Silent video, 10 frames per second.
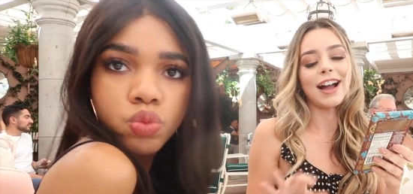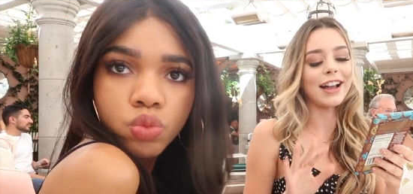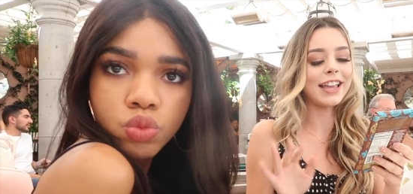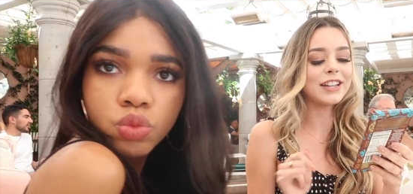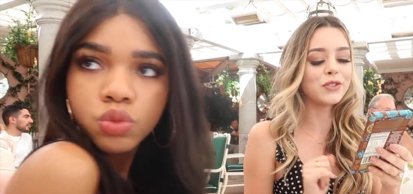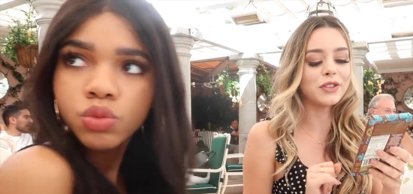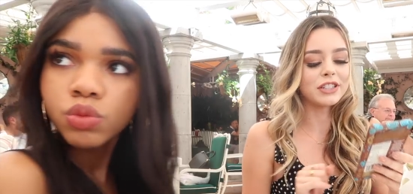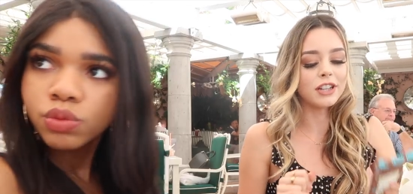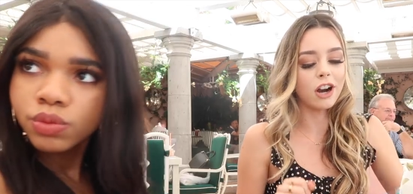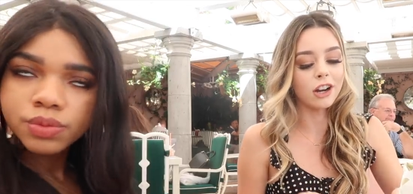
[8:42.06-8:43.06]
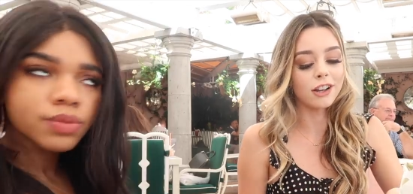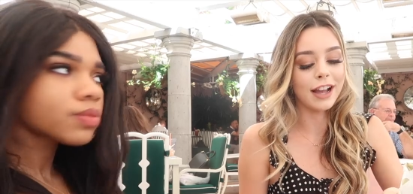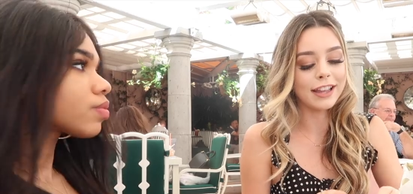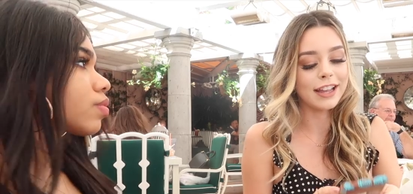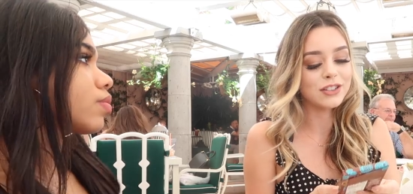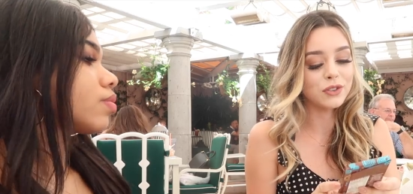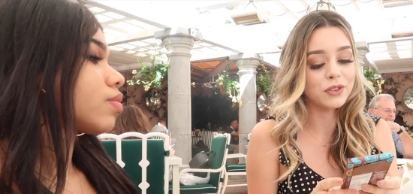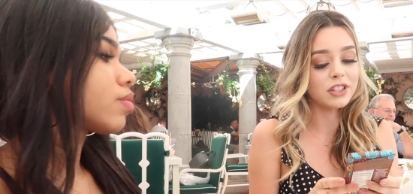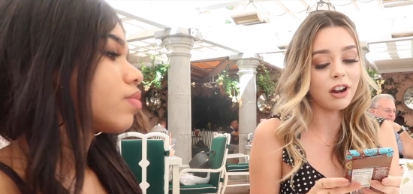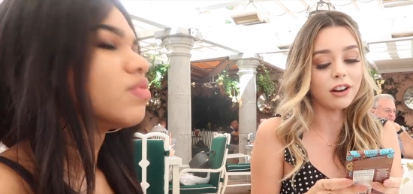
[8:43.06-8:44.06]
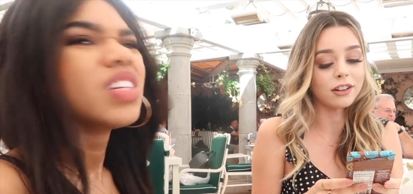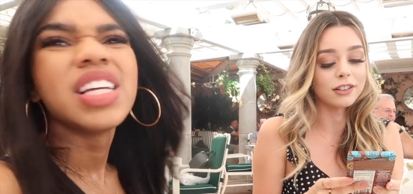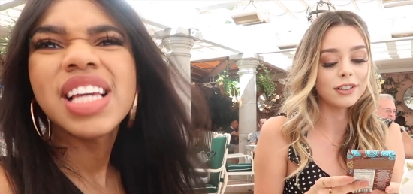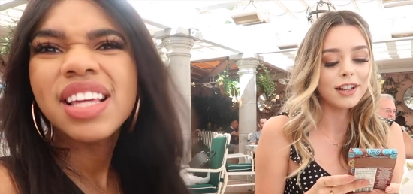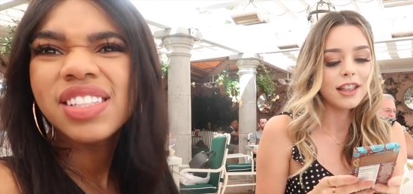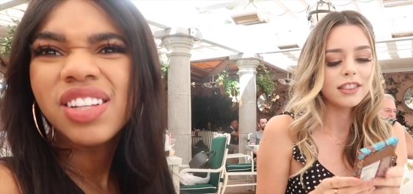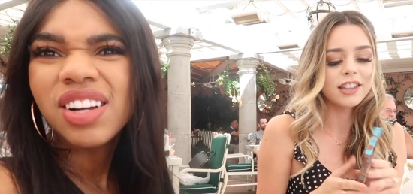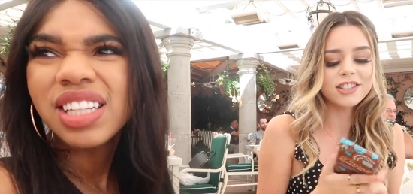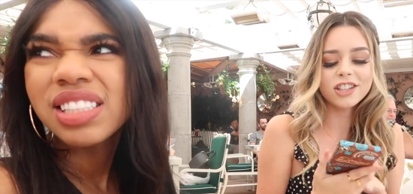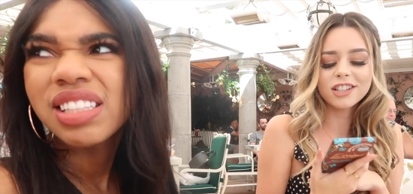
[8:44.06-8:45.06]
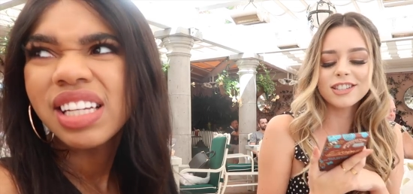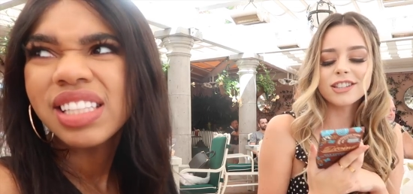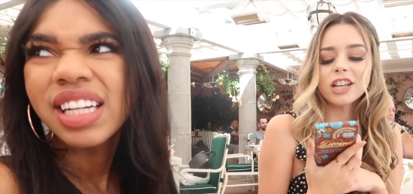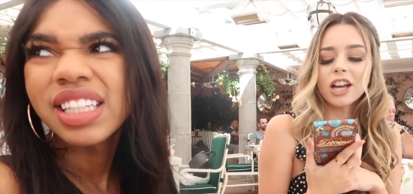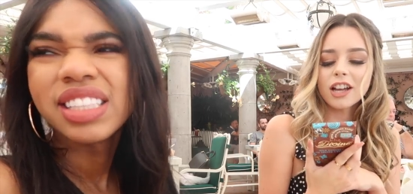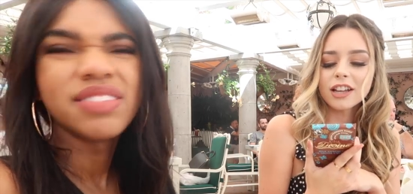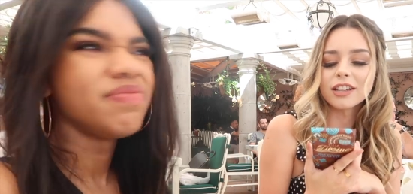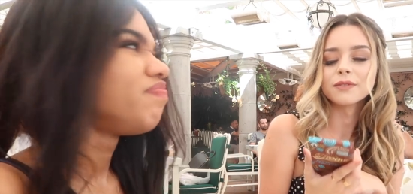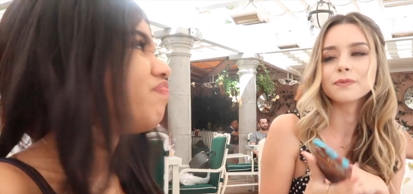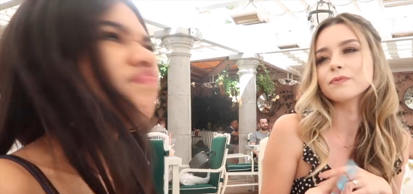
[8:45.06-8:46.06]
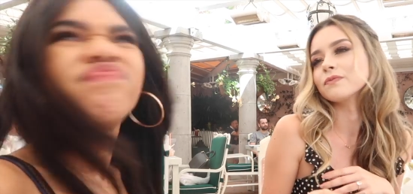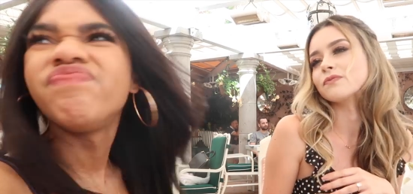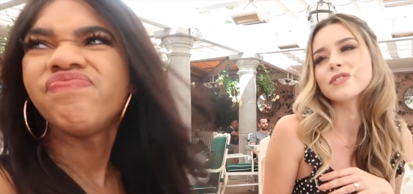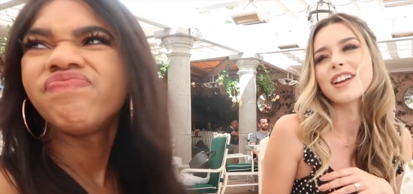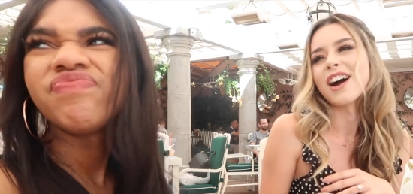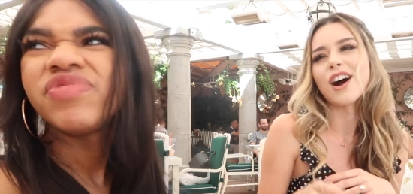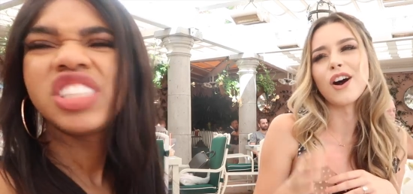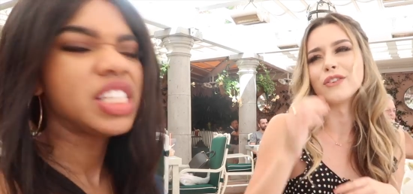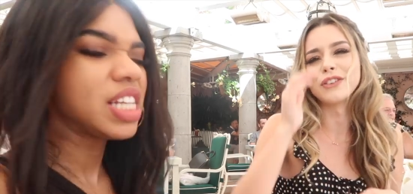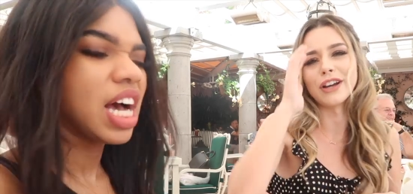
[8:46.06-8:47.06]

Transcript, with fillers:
Speaker 1: I can't do the dark. I don't like the dark. Yeah, the dark doesn't taste that was a dark person. Mm -mm, oh. She's